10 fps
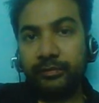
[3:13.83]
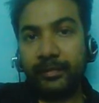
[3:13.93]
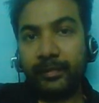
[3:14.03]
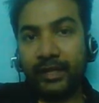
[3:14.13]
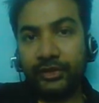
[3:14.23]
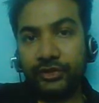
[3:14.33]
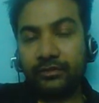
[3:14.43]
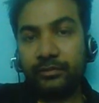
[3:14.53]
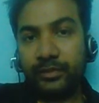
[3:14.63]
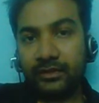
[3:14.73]
the key
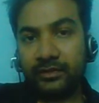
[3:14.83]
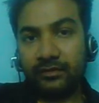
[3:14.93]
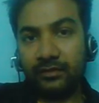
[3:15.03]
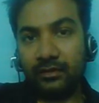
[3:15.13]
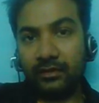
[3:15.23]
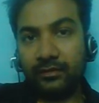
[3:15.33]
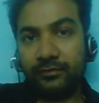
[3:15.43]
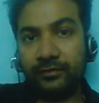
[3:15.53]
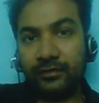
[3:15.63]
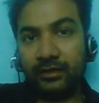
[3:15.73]
managerial personnel
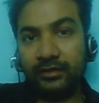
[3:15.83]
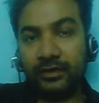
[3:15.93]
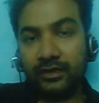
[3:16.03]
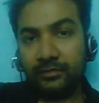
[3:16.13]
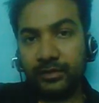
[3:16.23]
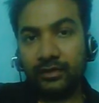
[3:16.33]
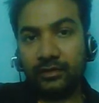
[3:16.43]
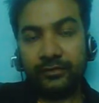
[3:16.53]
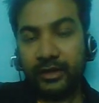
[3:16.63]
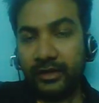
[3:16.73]
of the
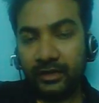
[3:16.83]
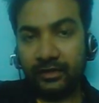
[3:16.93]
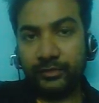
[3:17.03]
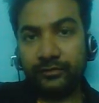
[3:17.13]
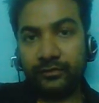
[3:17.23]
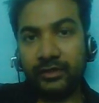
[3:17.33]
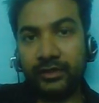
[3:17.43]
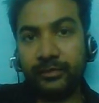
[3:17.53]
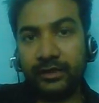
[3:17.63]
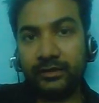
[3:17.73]
company, of any company
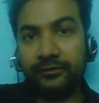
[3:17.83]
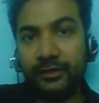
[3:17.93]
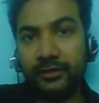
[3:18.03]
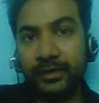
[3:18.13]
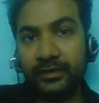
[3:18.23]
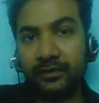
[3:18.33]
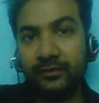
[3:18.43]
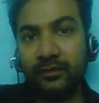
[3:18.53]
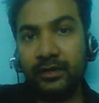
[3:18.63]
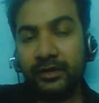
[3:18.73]
for that matter, which
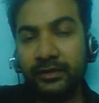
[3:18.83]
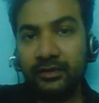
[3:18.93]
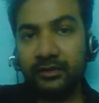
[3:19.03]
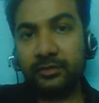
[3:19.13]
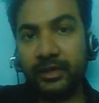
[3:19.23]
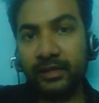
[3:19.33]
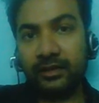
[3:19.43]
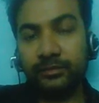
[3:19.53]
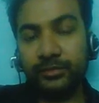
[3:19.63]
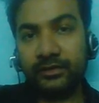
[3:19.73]
basically adheres
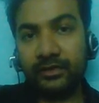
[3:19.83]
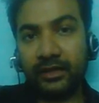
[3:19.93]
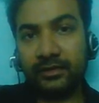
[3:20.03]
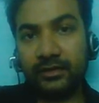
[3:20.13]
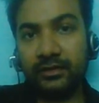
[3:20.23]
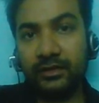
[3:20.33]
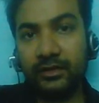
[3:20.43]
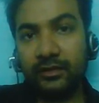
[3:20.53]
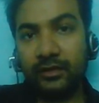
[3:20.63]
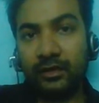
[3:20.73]
by Companies Act
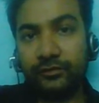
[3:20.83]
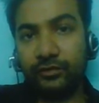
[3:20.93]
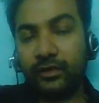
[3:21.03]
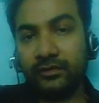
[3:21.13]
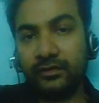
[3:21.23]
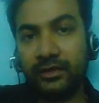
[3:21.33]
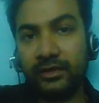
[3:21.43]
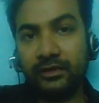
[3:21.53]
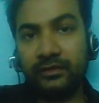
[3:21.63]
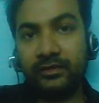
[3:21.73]
of
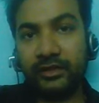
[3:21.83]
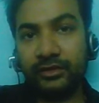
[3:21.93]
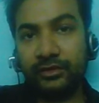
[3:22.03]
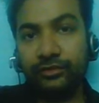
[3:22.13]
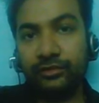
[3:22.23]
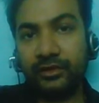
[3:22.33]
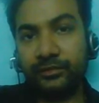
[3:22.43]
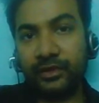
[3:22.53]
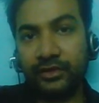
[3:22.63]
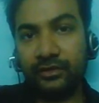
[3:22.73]
2013. Section 2
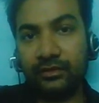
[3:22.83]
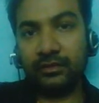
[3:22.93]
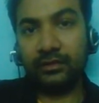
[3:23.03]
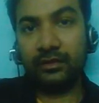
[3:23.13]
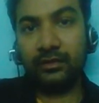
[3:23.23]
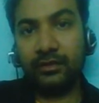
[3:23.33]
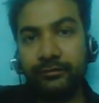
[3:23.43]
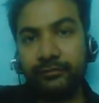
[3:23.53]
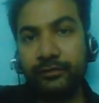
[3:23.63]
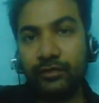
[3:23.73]
subsection
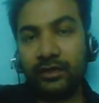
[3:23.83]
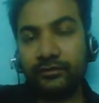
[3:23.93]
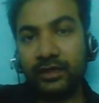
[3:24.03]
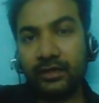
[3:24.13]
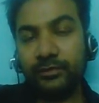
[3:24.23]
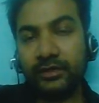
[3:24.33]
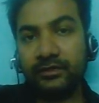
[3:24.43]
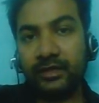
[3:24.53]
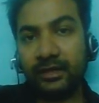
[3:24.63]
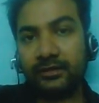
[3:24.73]
51 of the
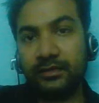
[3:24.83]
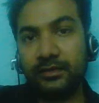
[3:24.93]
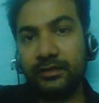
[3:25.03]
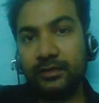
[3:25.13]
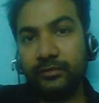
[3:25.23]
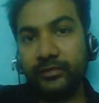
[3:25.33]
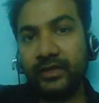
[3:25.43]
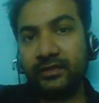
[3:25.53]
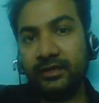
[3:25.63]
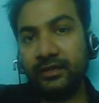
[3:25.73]
Companies Act
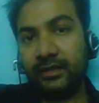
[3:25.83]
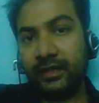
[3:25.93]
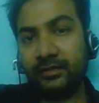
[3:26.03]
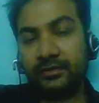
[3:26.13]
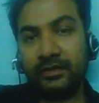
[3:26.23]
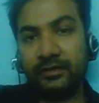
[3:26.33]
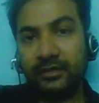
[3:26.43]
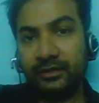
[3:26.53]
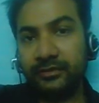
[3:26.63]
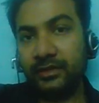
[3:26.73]
basically, as I
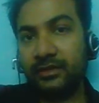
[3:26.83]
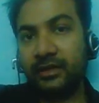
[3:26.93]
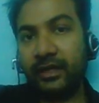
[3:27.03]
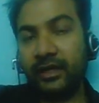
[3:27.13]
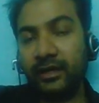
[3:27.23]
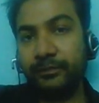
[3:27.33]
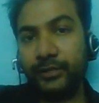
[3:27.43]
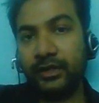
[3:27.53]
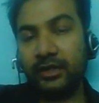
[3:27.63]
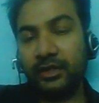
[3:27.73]
said, deals with
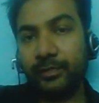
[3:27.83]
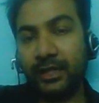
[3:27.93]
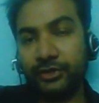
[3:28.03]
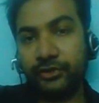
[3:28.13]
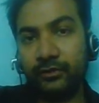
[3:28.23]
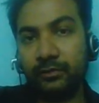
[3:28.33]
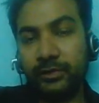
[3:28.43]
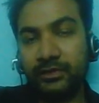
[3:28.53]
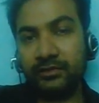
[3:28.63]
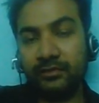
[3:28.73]
KMP, key
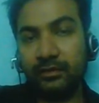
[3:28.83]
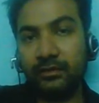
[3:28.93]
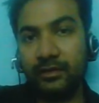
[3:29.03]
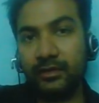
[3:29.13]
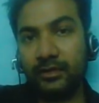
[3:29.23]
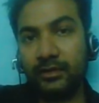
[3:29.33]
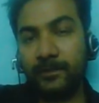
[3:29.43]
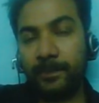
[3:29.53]
managerial personnel.